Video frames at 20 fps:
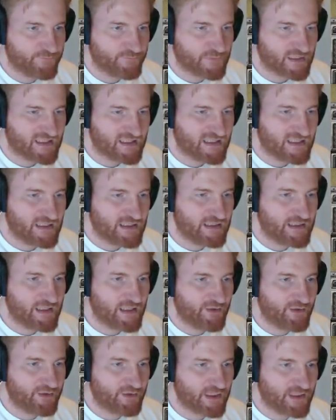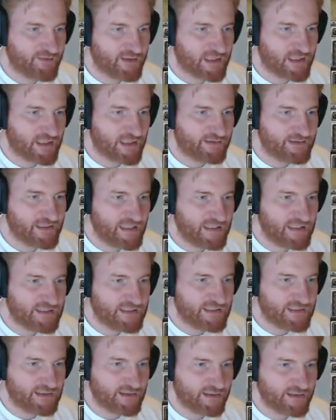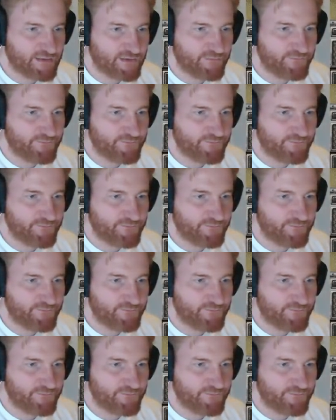Ah, yeah, okay, they got the AT gun.